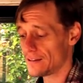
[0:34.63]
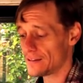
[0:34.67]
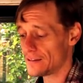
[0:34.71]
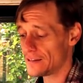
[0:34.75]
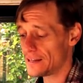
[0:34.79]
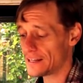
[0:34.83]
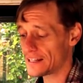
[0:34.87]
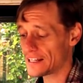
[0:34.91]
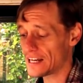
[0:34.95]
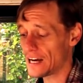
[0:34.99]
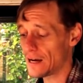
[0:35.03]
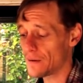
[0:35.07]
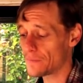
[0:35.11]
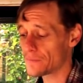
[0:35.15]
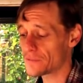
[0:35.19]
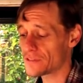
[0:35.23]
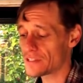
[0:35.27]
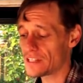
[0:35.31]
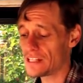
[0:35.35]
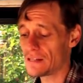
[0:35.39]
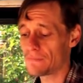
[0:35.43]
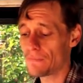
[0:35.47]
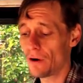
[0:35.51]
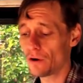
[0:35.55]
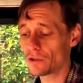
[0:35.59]
It comes
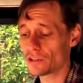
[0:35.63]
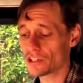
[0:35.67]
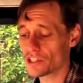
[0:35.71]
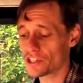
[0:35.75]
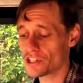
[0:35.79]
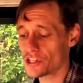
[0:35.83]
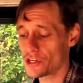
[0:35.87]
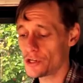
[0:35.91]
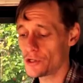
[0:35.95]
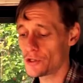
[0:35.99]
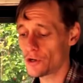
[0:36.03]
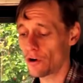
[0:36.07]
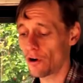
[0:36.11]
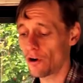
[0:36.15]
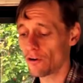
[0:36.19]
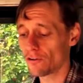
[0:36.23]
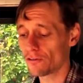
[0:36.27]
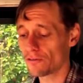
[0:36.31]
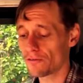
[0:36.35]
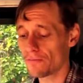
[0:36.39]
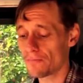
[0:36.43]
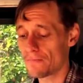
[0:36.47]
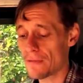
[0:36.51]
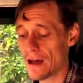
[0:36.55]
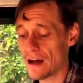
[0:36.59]
in a multitude
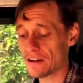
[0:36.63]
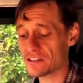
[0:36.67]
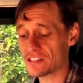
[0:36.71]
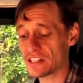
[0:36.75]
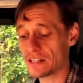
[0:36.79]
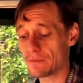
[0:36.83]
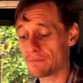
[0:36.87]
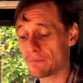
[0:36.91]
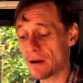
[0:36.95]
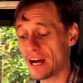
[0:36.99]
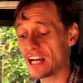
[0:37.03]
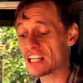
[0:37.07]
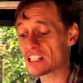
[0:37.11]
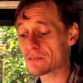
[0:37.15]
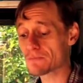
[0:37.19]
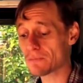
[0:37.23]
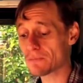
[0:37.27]
of mounting base